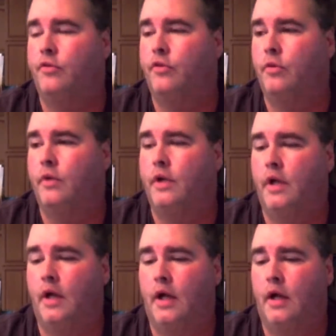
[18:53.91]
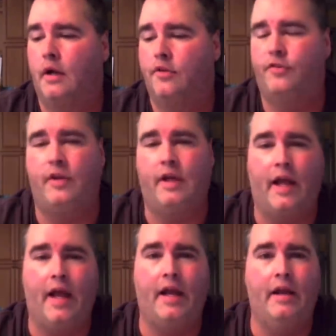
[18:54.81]
I was doing
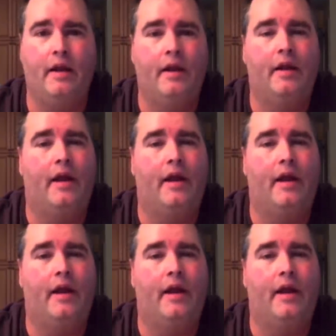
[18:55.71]
CNN.